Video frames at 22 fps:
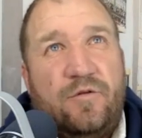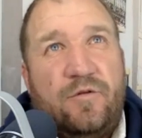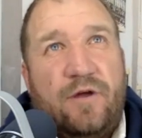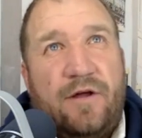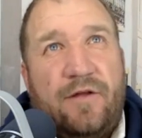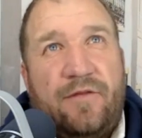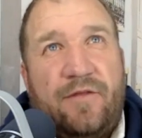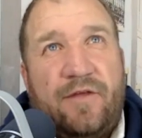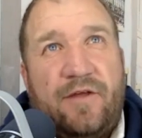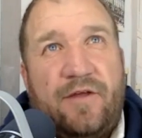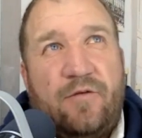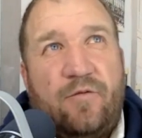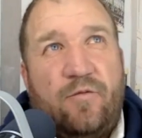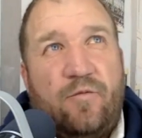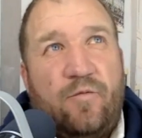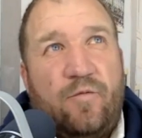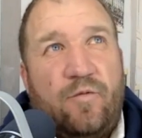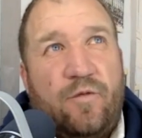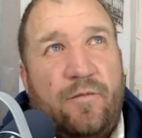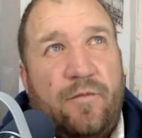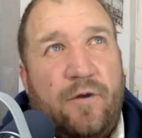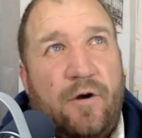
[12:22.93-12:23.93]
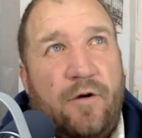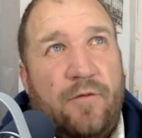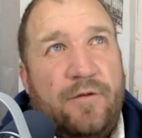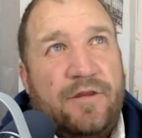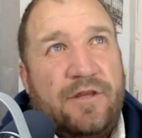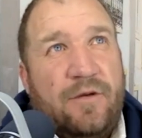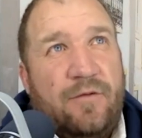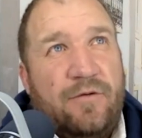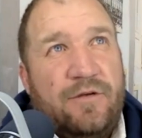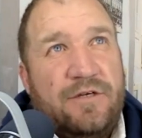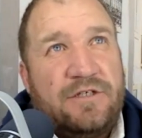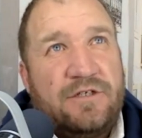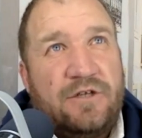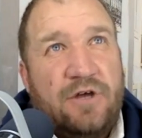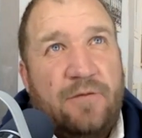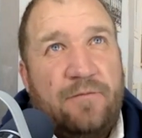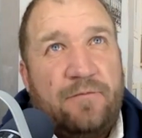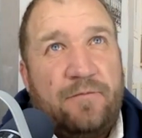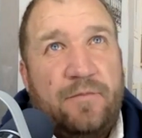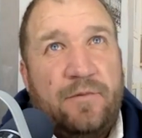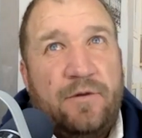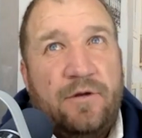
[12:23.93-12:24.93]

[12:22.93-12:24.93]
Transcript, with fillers: i think the moment that we stop